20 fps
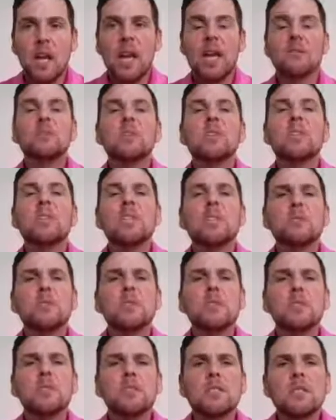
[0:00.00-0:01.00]
And really it
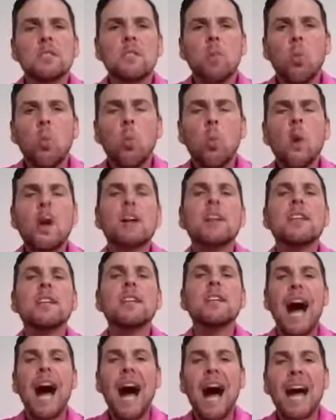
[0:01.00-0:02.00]
was, where
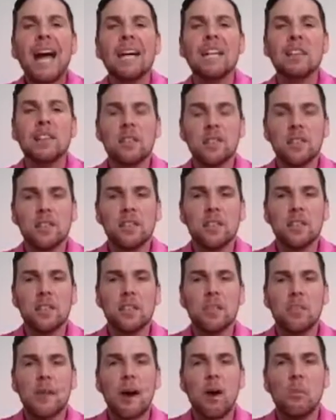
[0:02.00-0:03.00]
did I learn
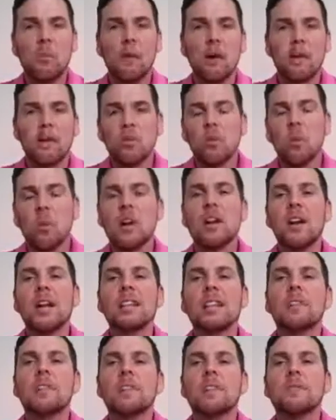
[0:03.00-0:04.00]
about money? Where
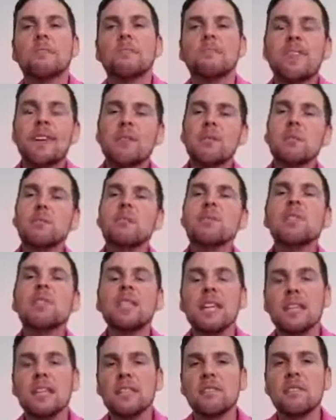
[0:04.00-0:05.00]
did I learn,
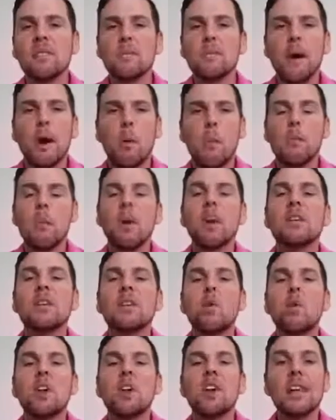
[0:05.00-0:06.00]
not even about
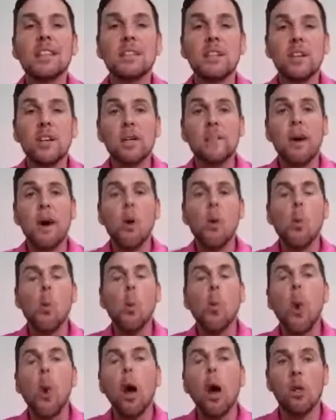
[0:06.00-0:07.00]
money, where did I learn
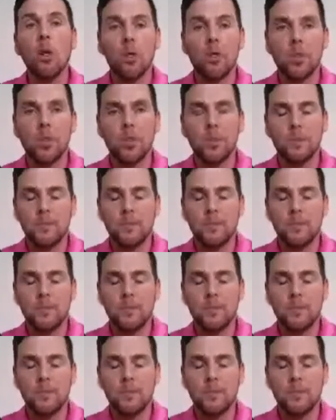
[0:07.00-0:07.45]
about wealth?